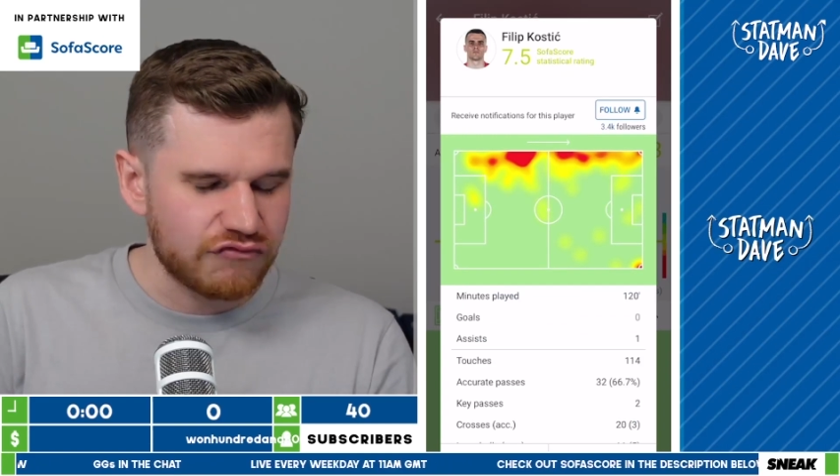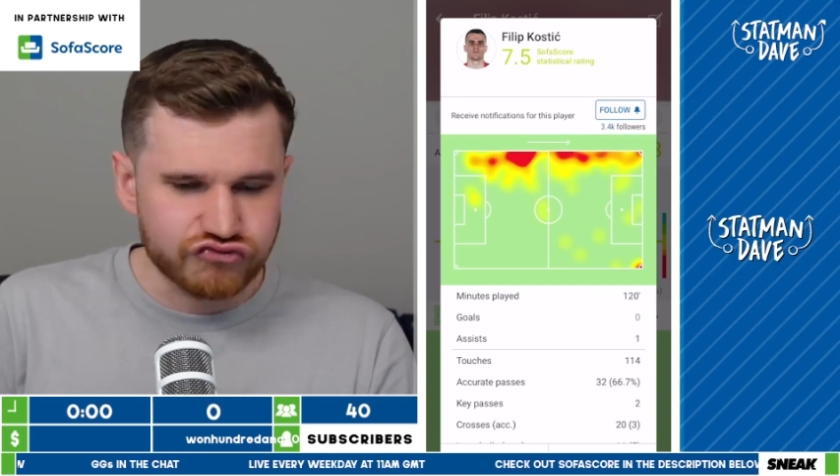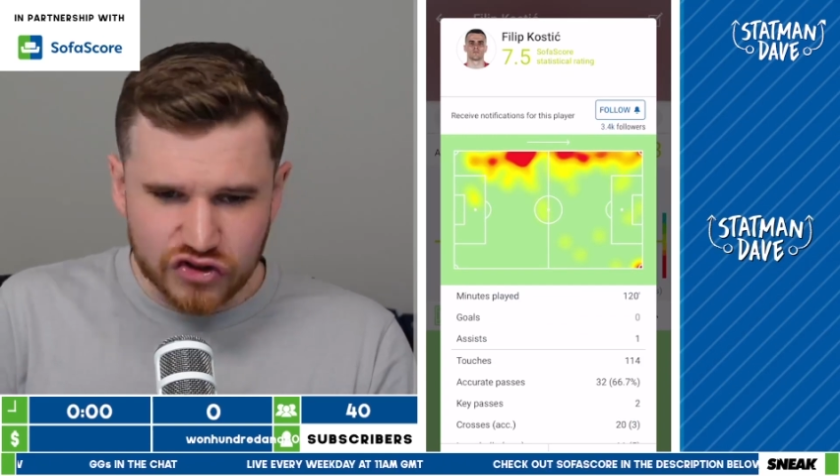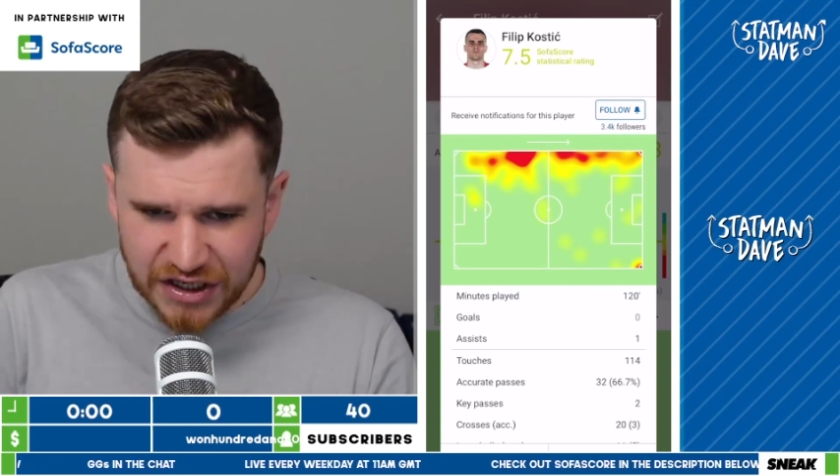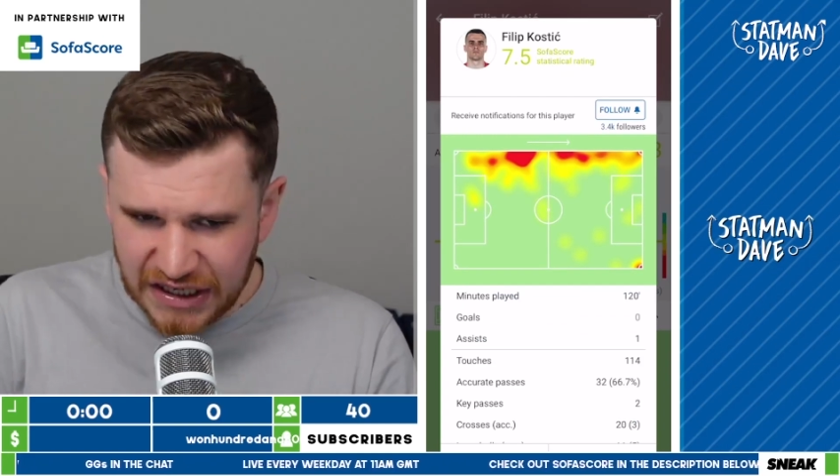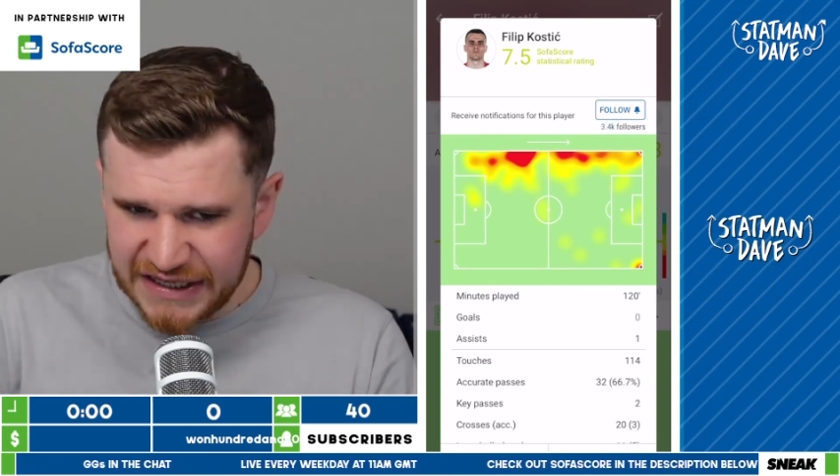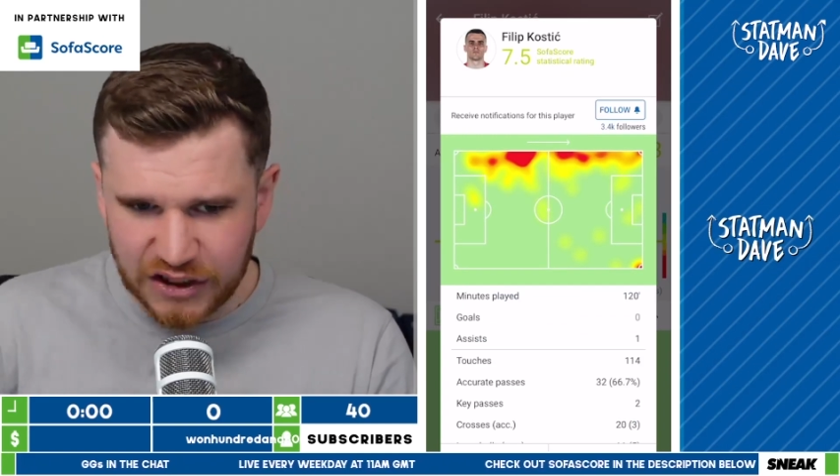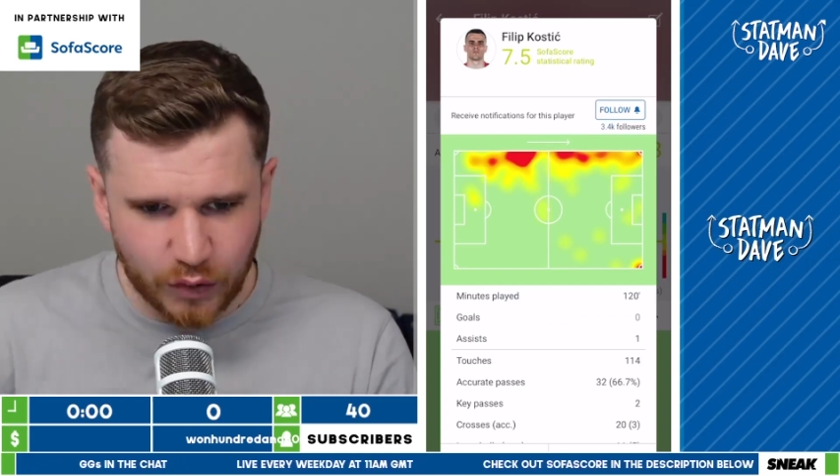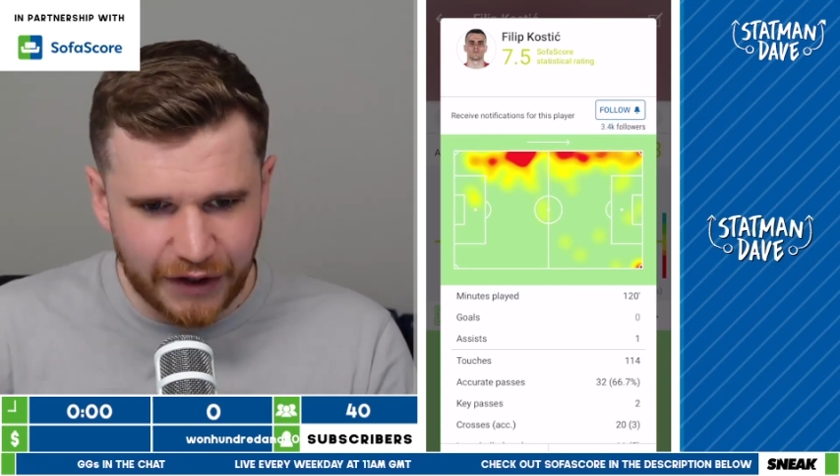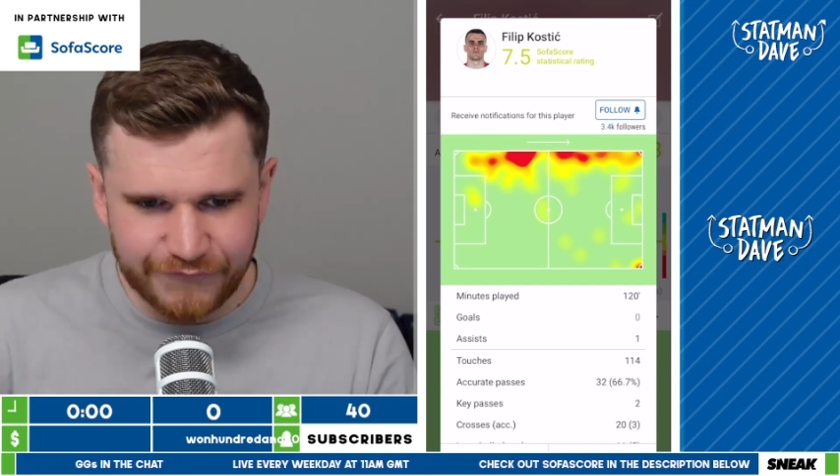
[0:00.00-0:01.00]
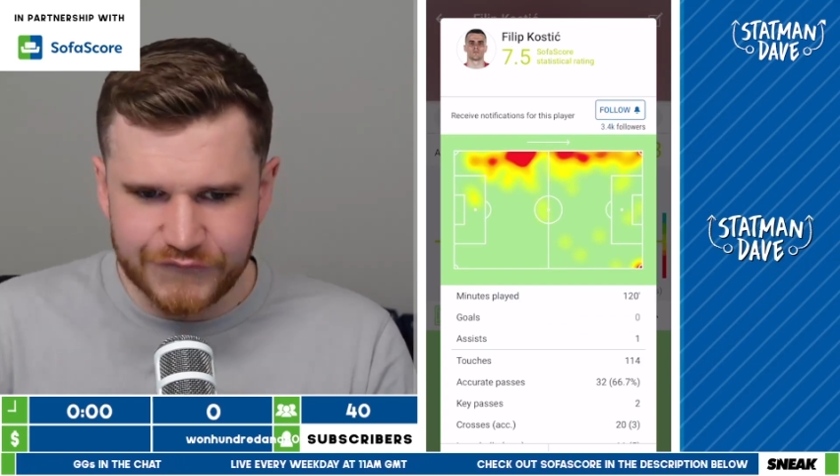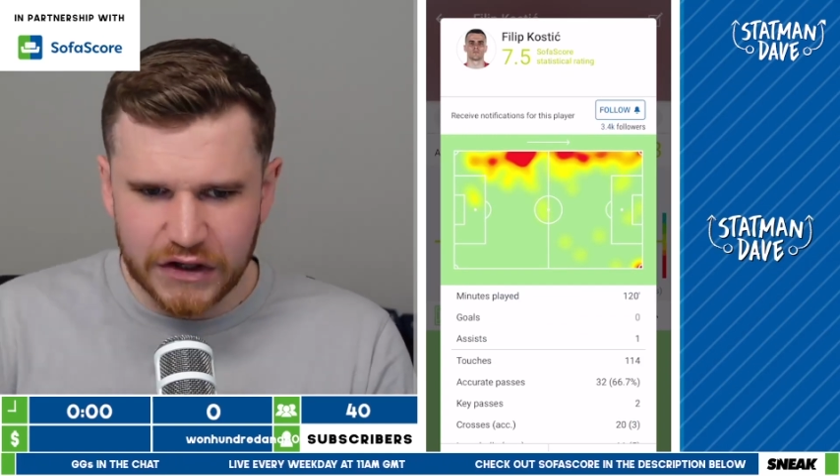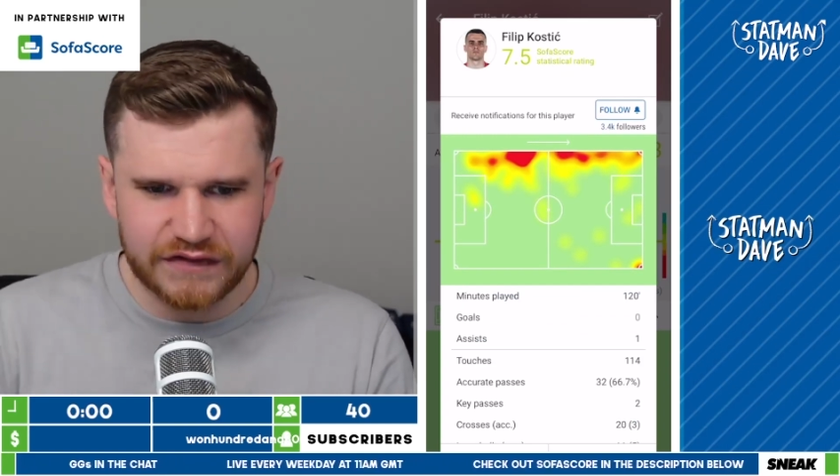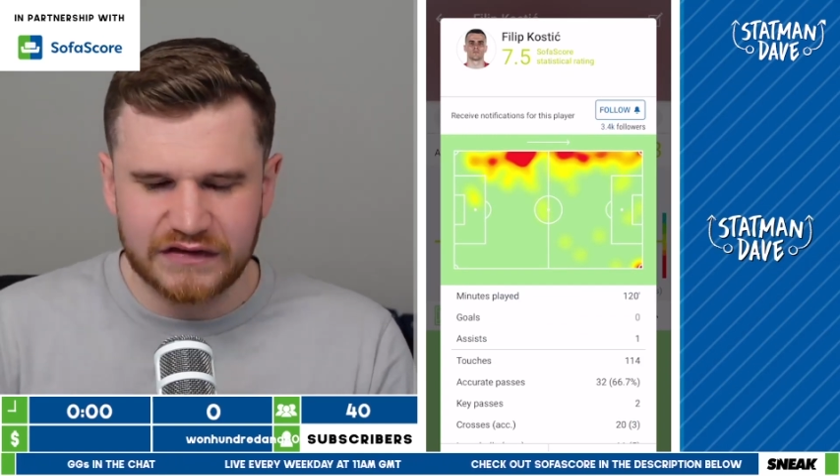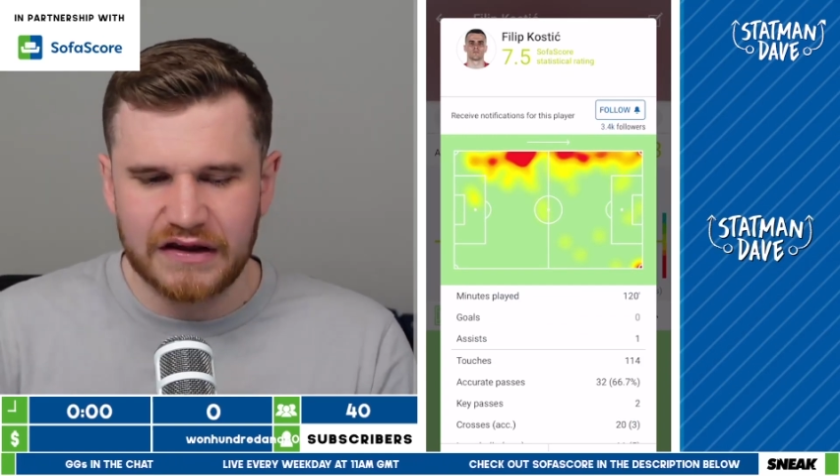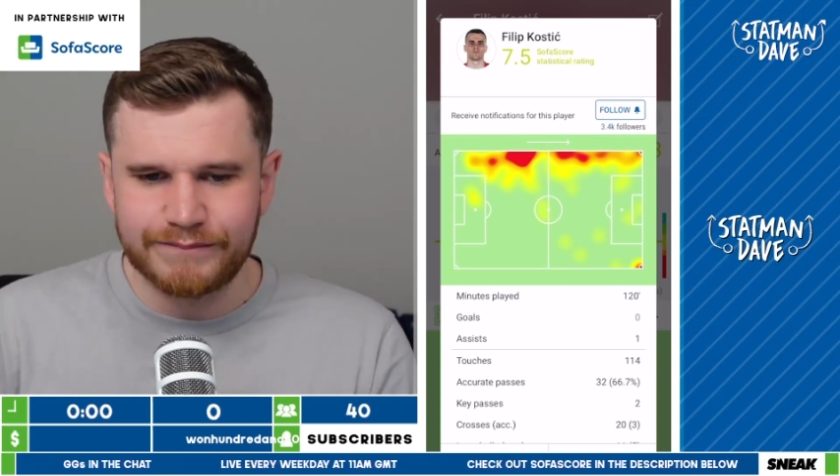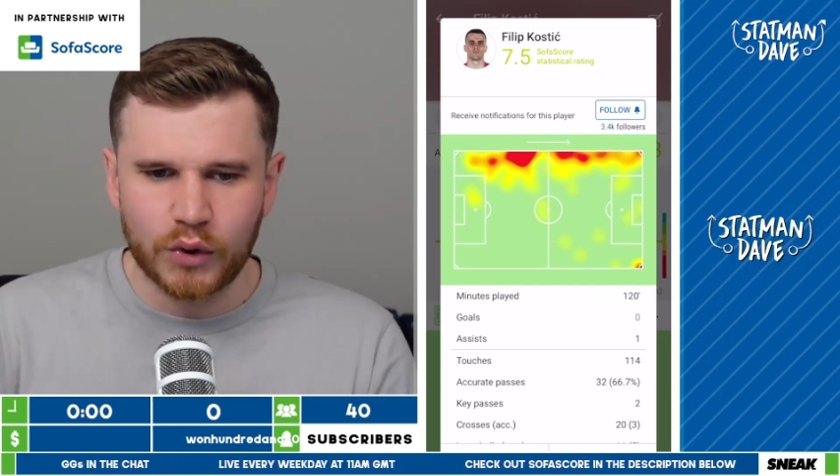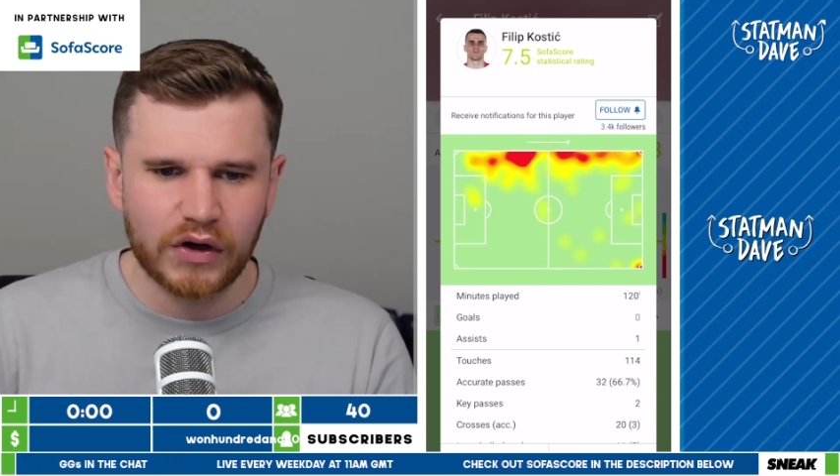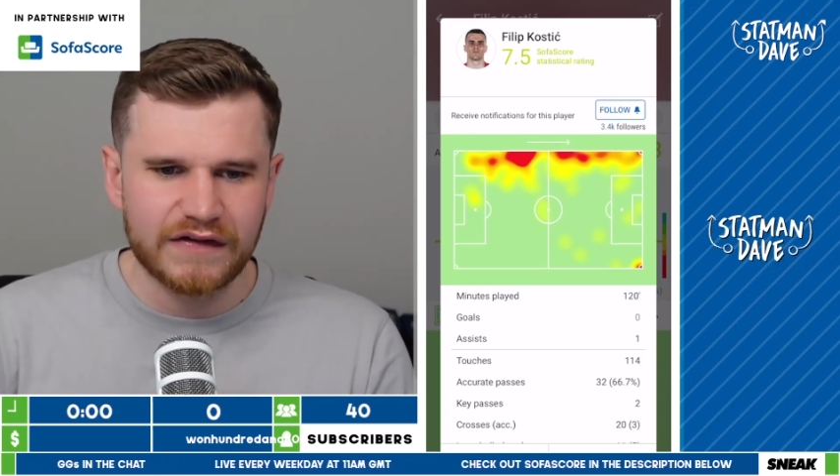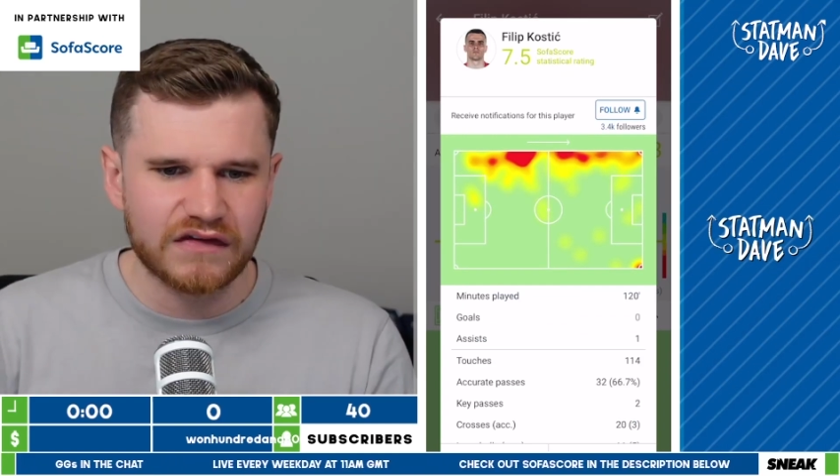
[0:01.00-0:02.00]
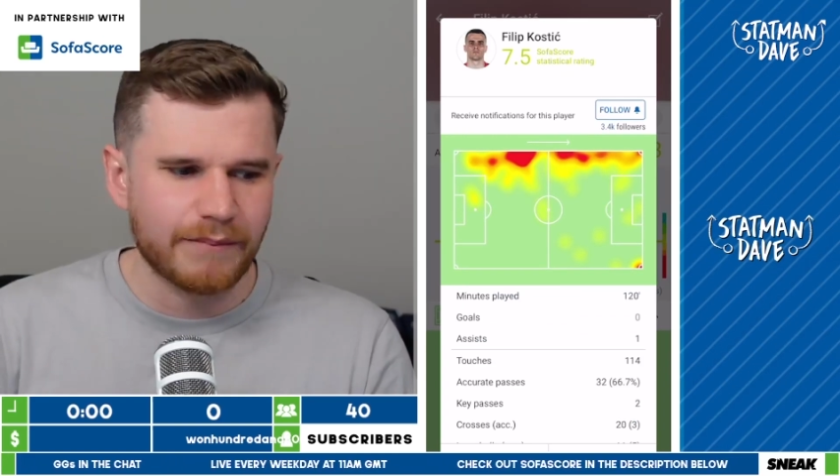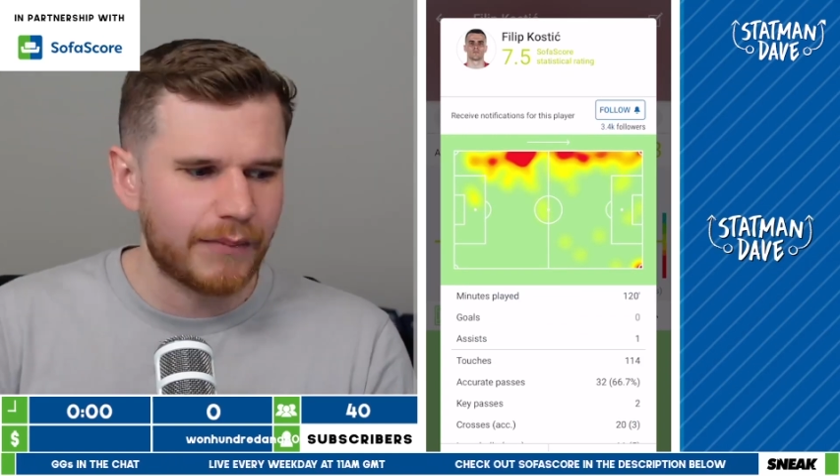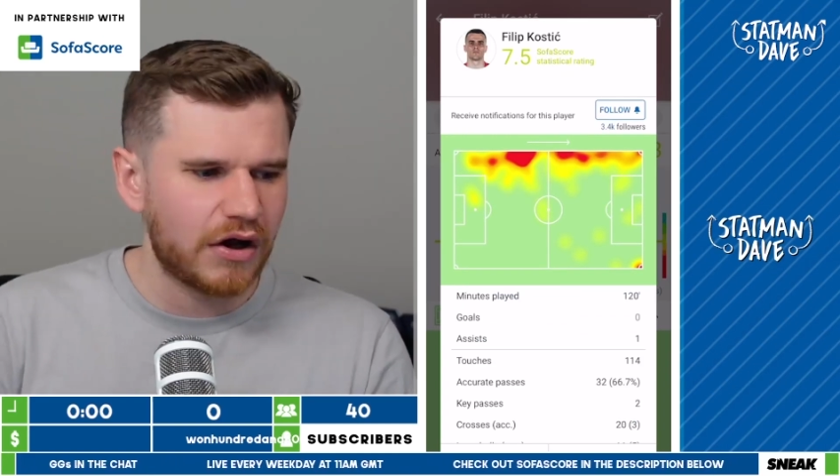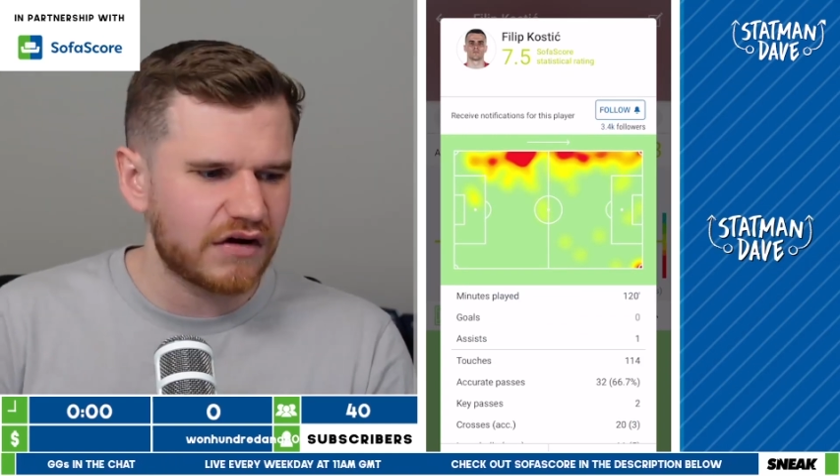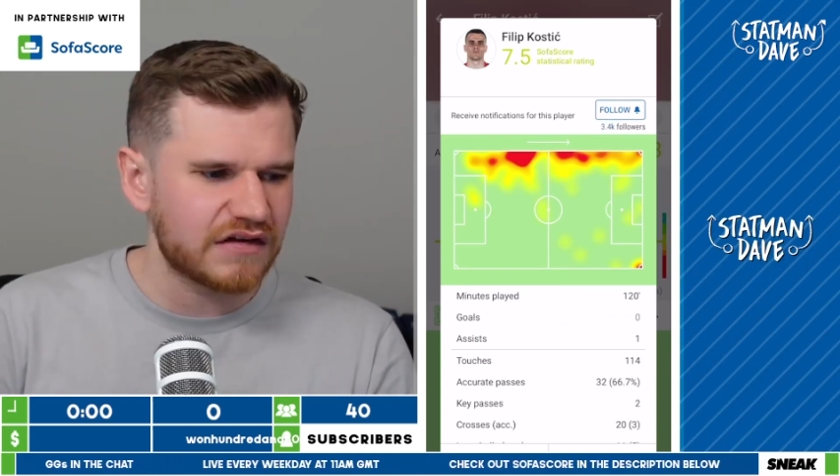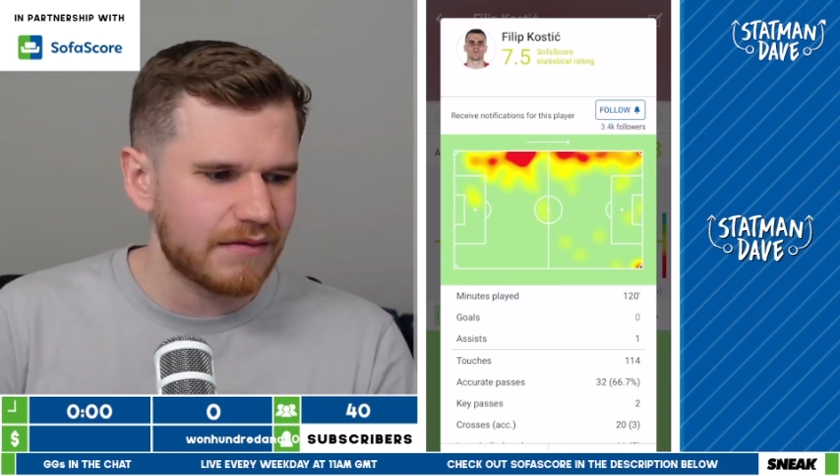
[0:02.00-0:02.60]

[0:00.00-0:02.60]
Really quick, first-time ball into the box.